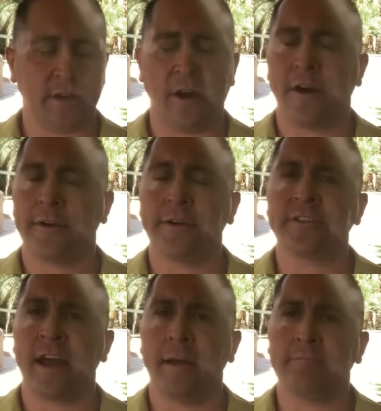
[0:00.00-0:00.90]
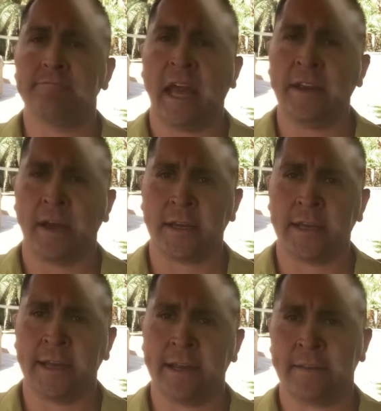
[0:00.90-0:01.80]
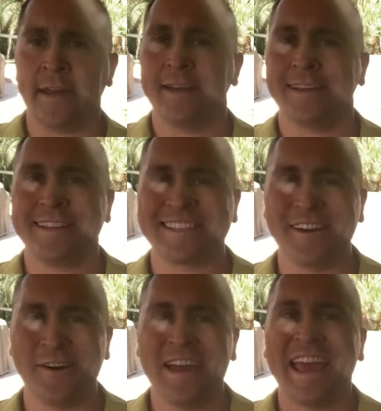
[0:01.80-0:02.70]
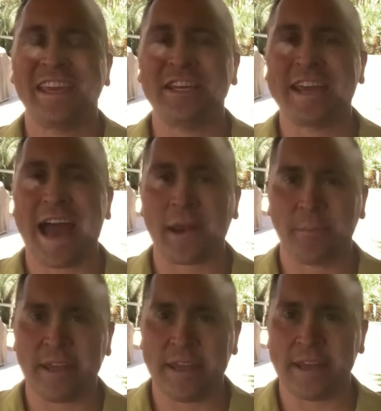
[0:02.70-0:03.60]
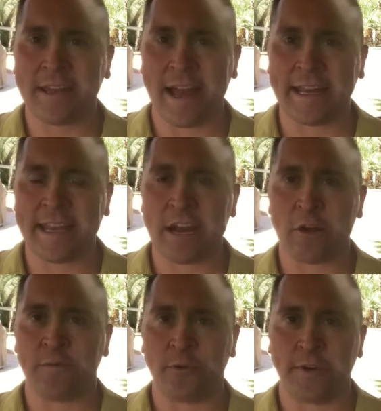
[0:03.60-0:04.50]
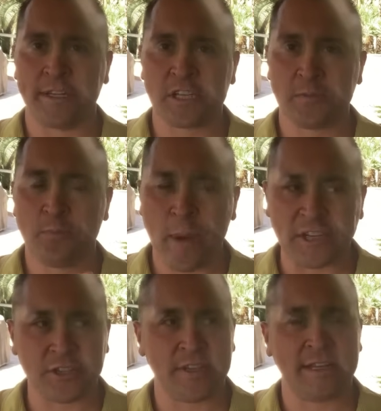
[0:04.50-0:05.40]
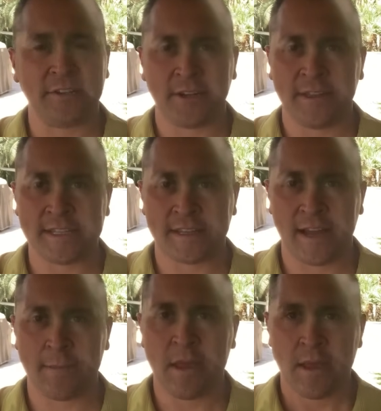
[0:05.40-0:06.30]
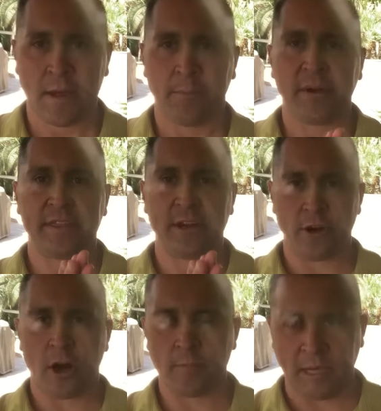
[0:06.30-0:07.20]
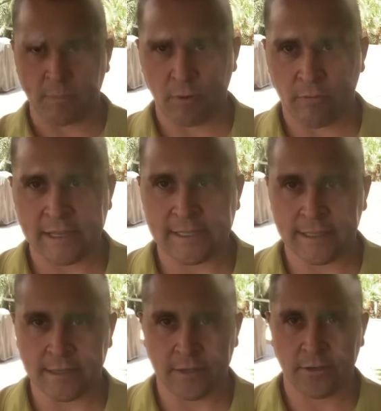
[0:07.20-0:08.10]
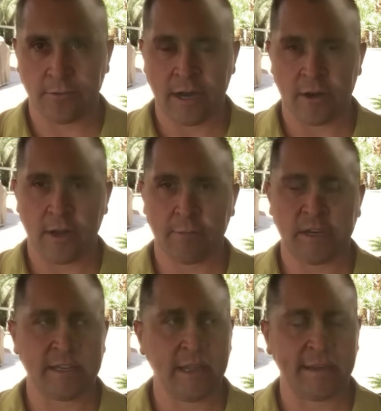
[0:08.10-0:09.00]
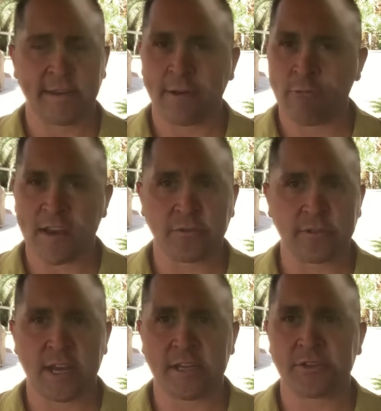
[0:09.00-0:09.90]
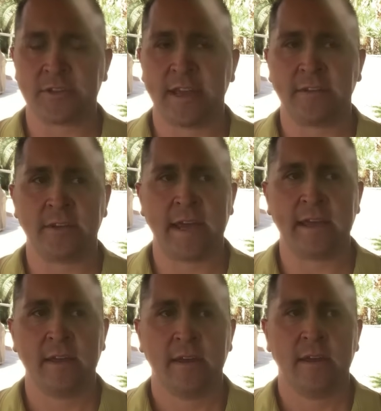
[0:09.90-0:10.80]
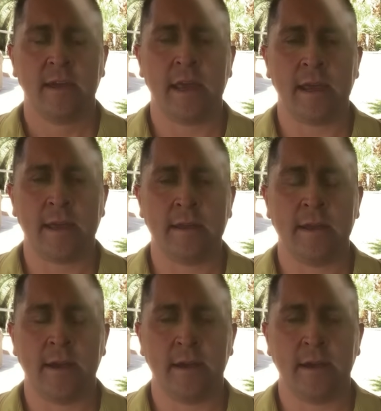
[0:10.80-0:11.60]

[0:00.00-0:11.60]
all your time and not getting anything. So you got to be kind of careful, and especially during this time. But there are people renting. You know, we did like 10 rentals the other day, and